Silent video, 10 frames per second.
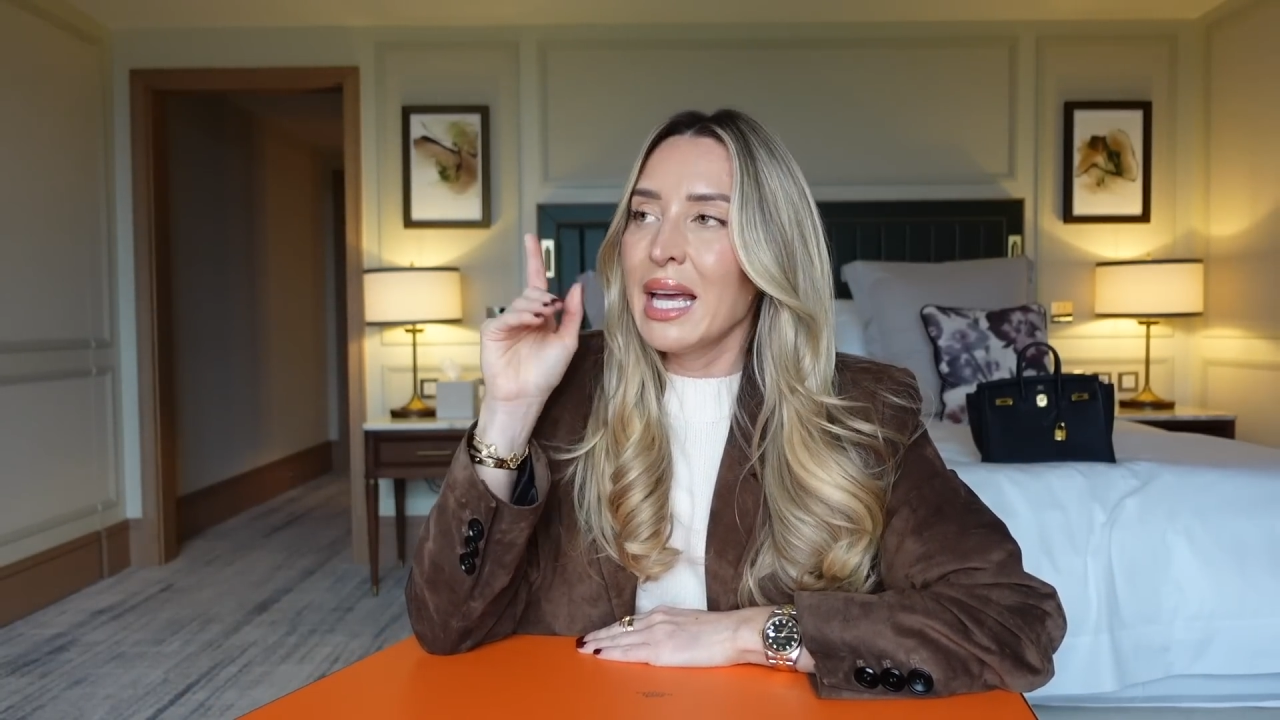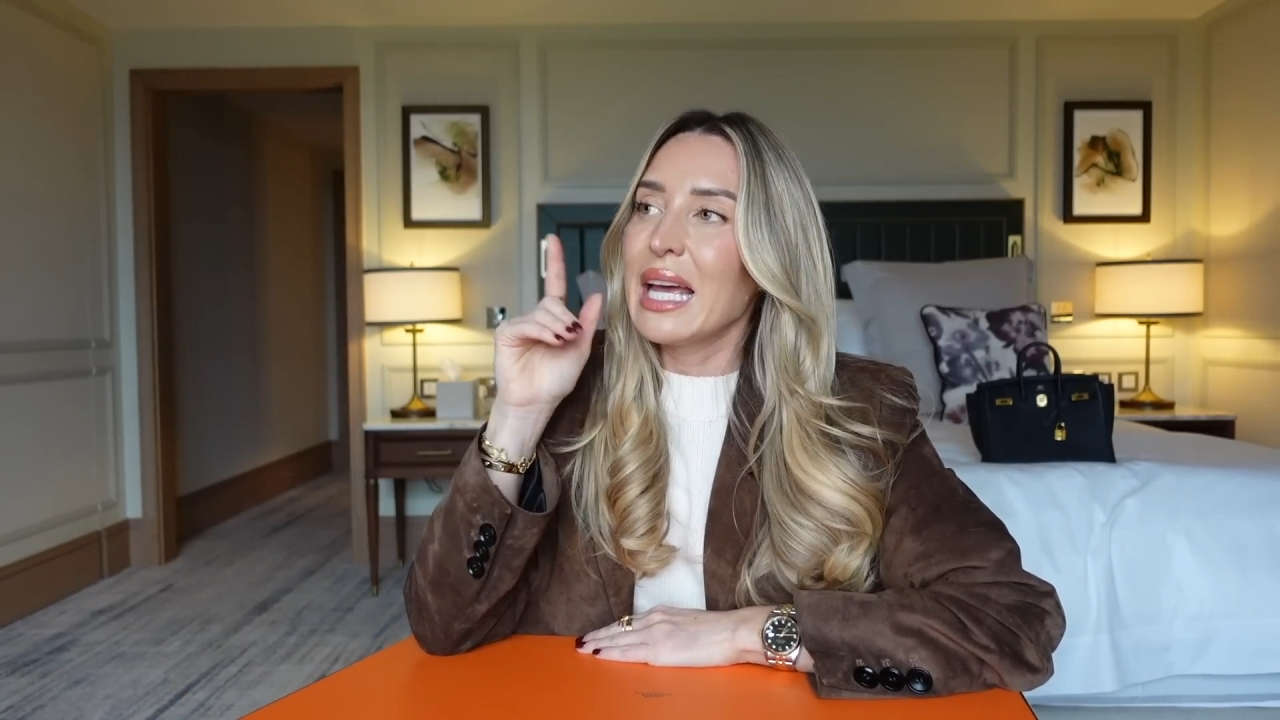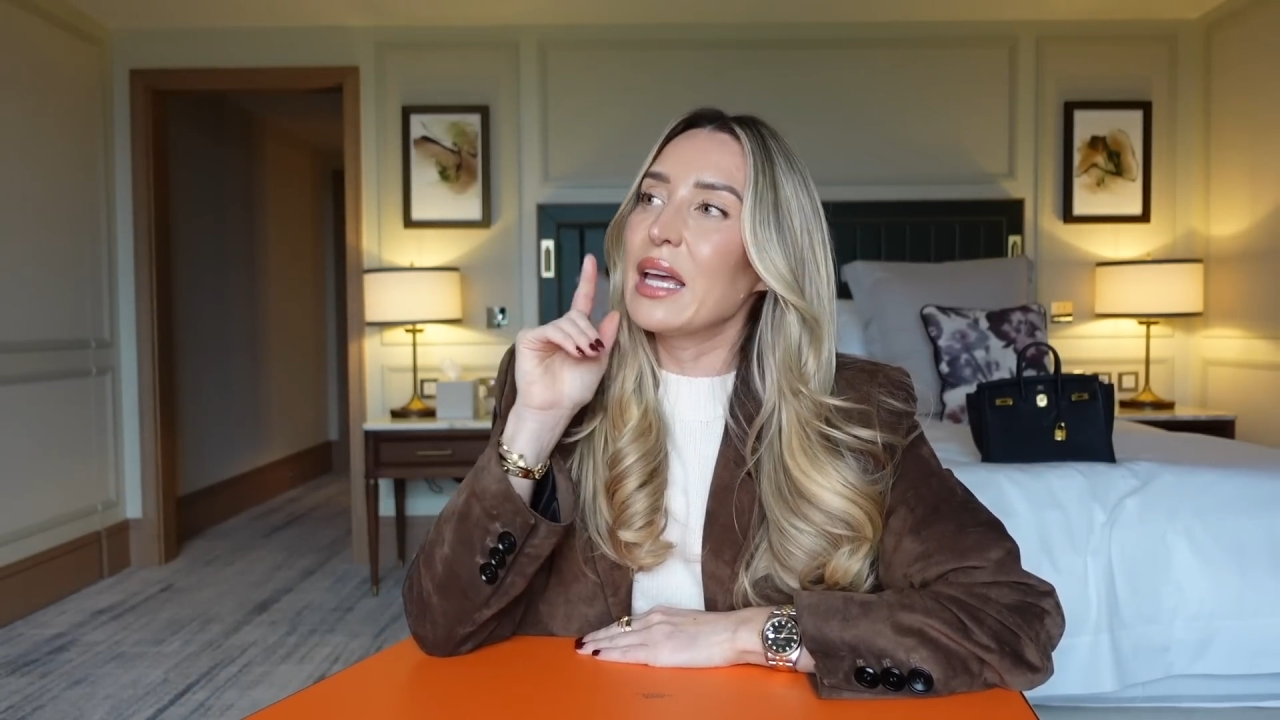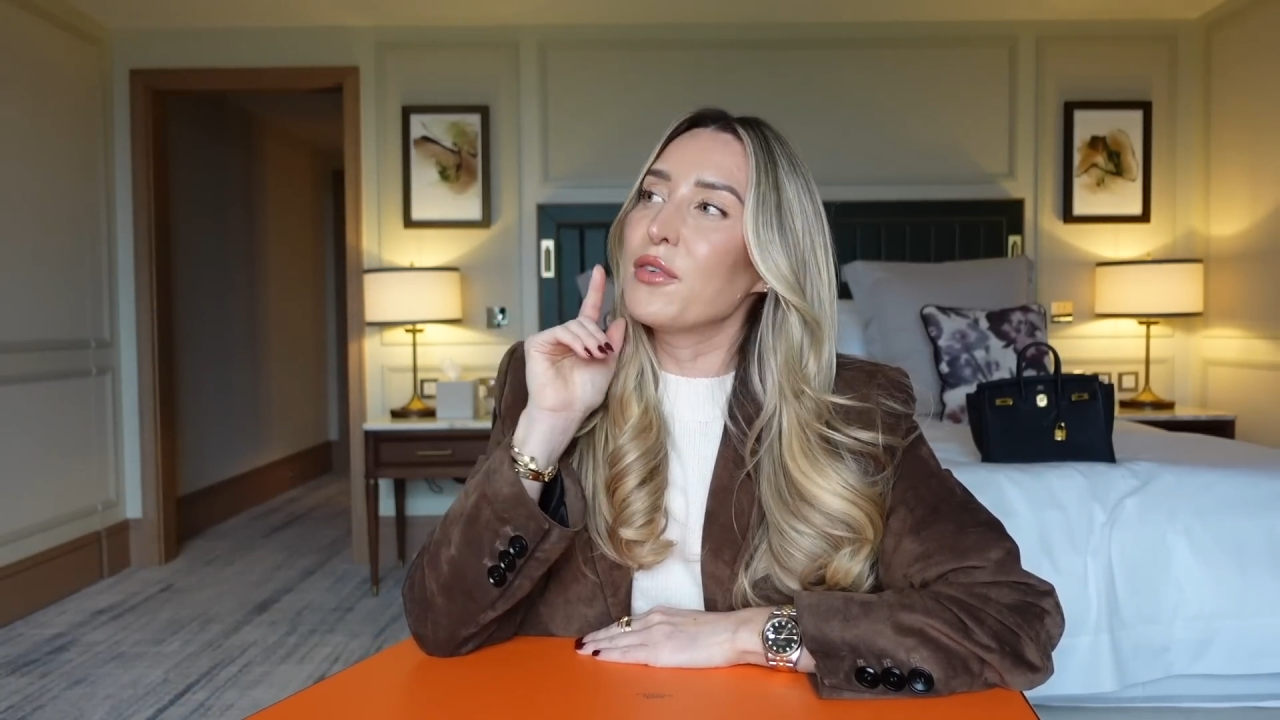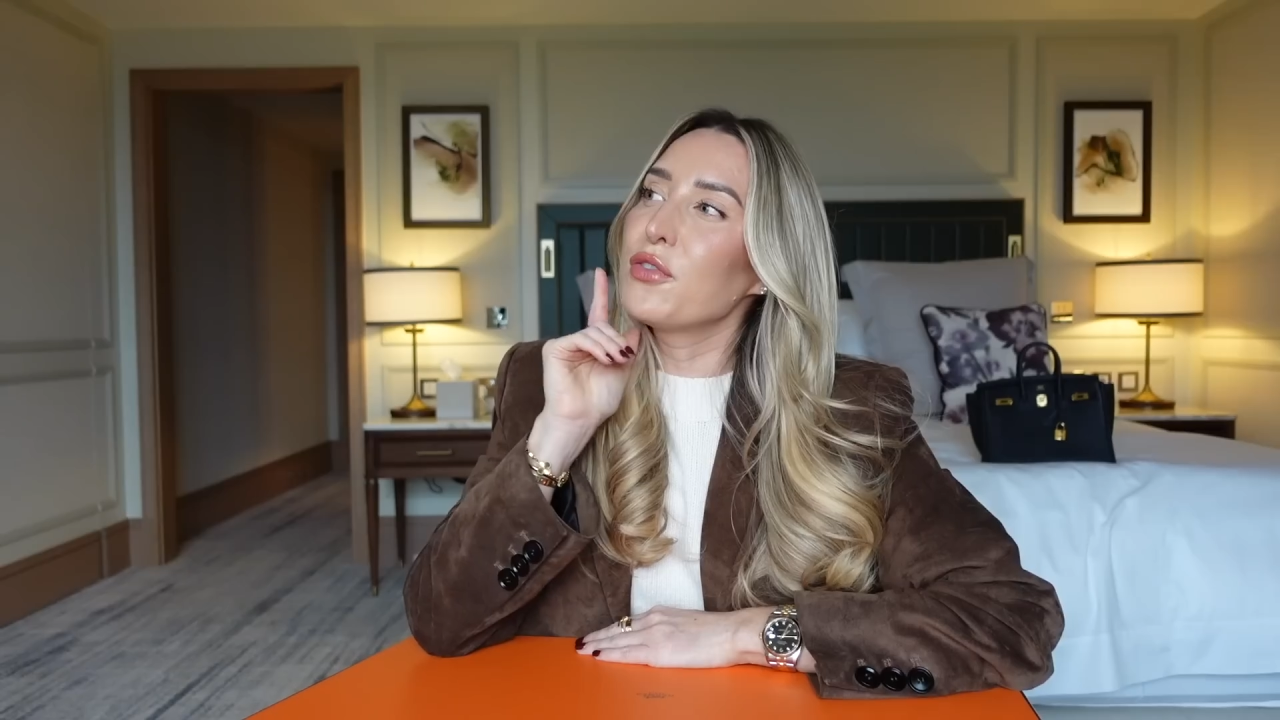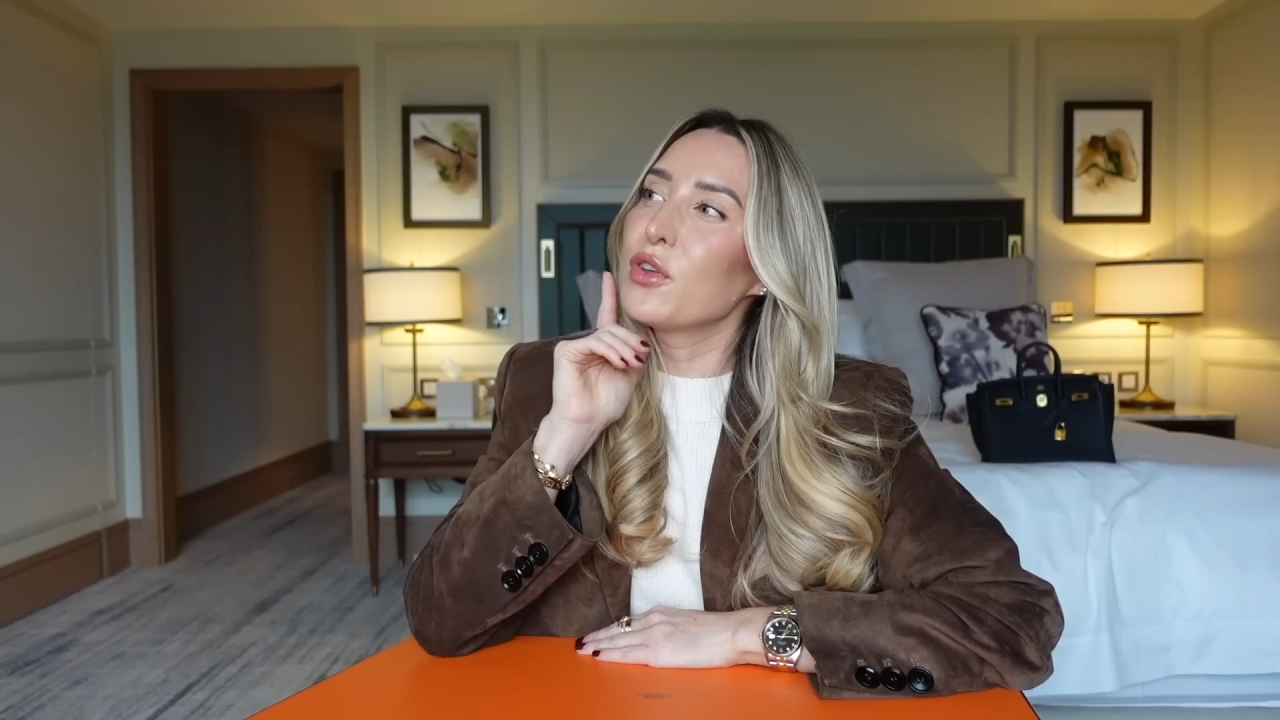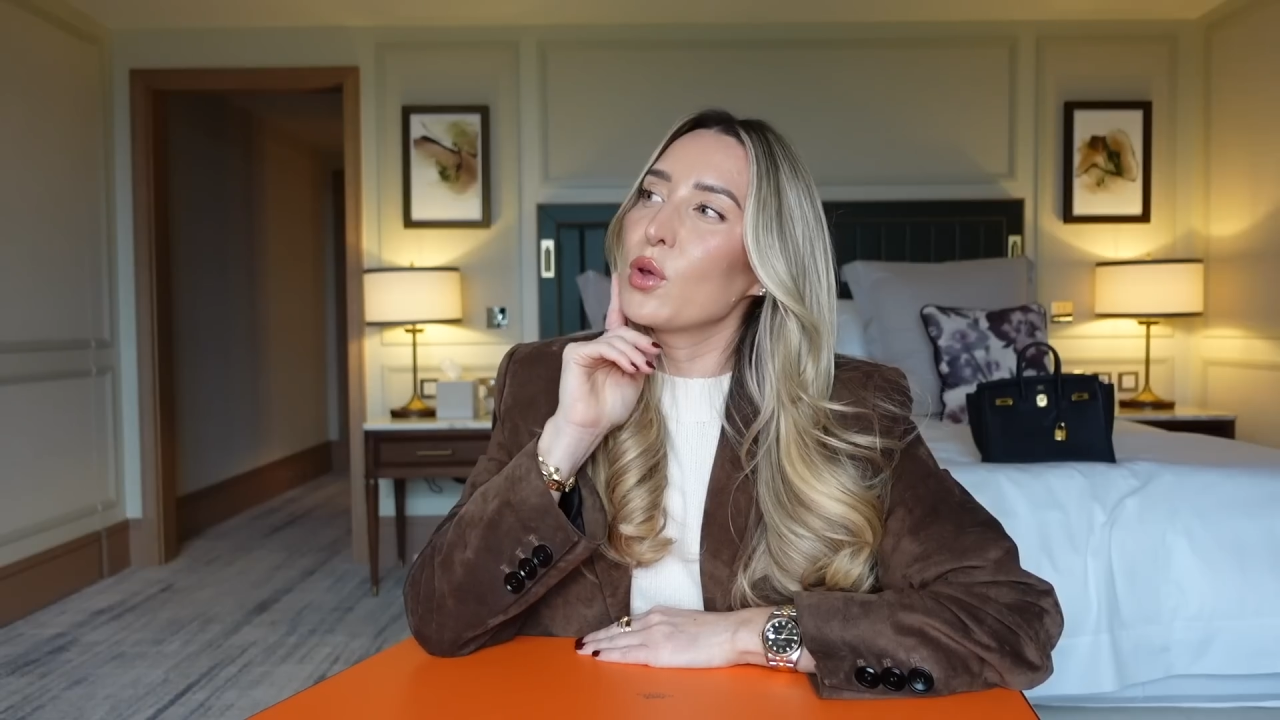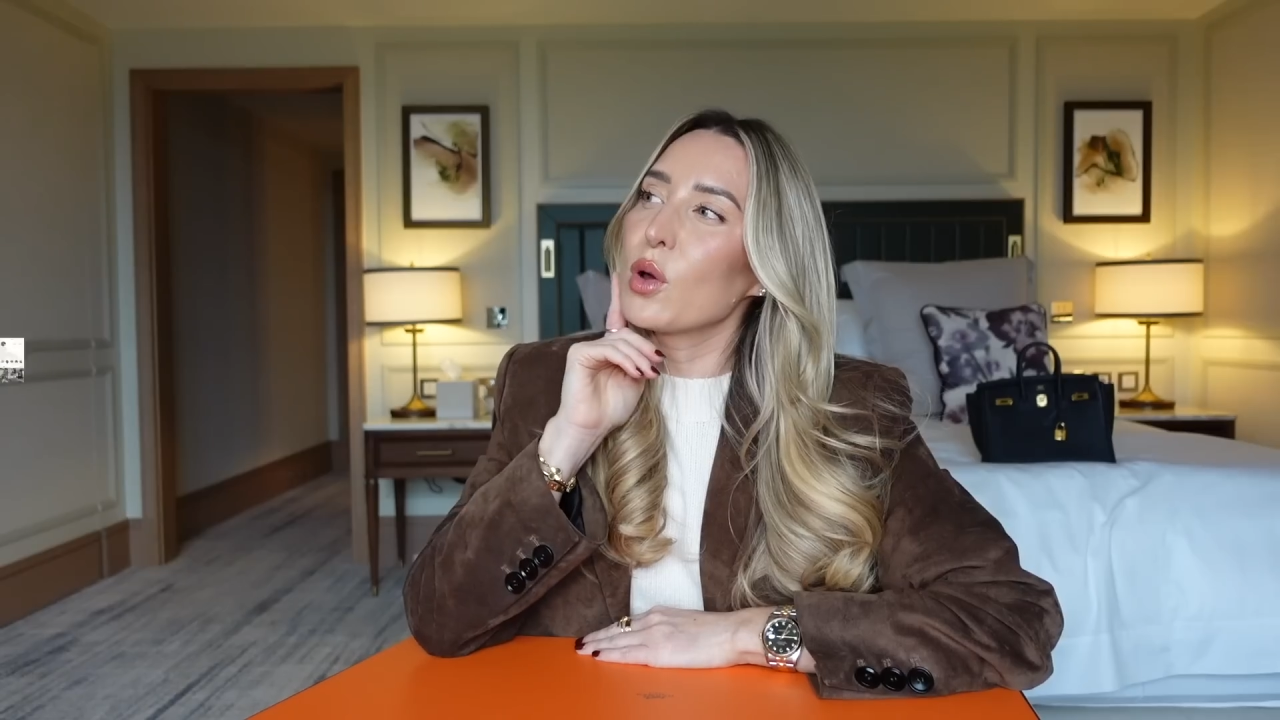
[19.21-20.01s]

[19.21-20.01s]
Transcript: If you